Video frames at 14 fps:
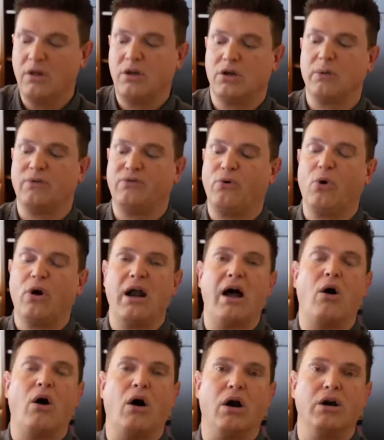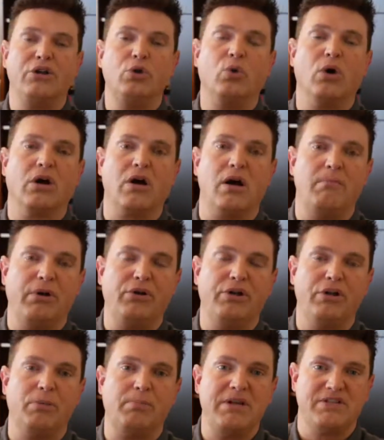Number 4, how hard you work on building
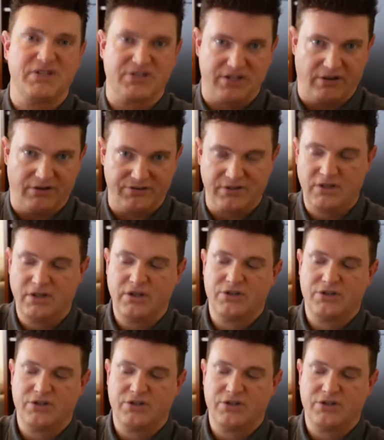your business skills.